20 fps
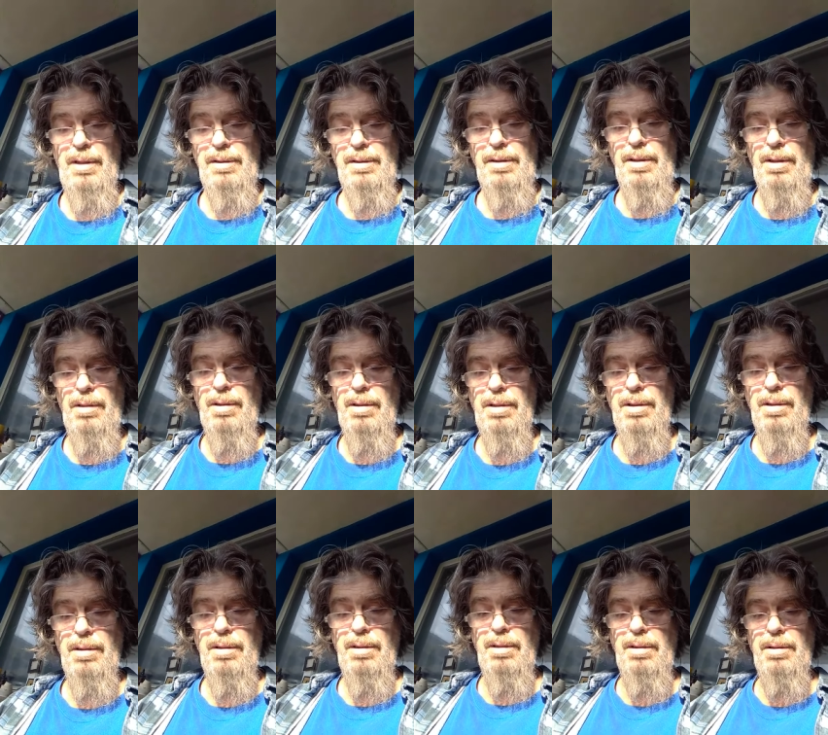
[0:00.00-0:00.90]

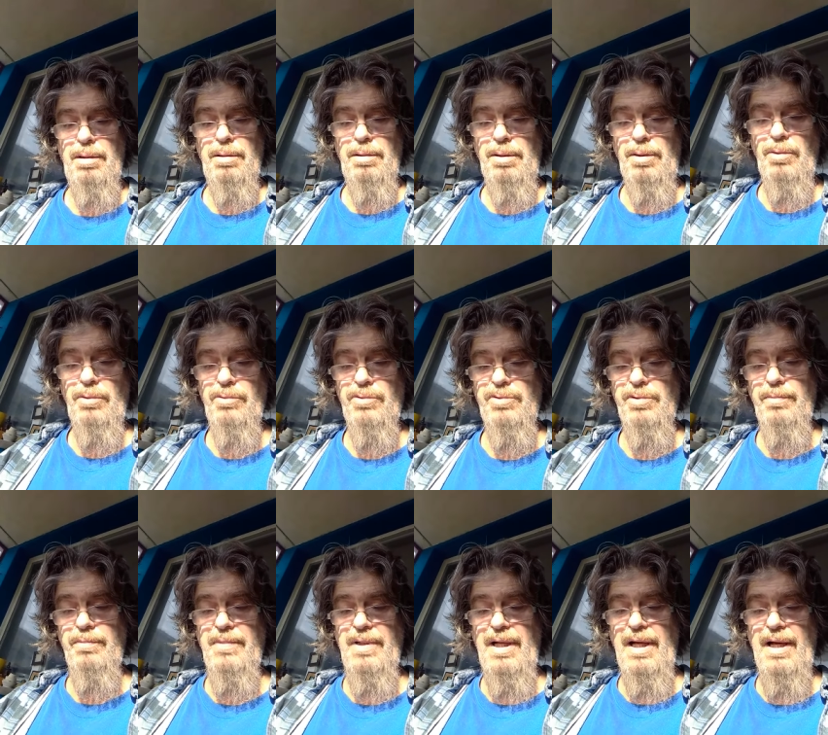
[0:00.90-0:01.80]
Long,
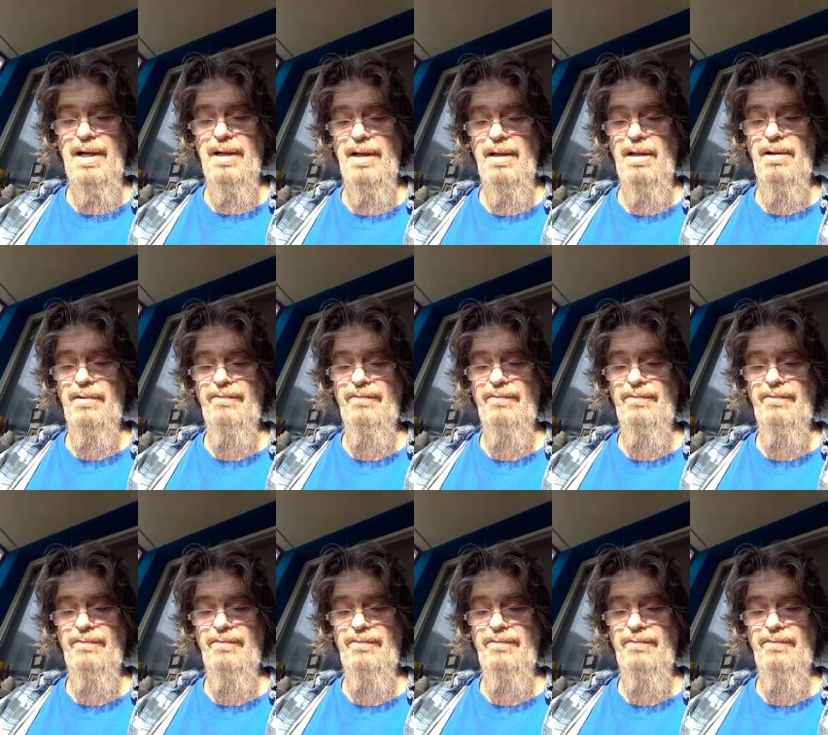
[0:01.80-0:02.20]
lonesome night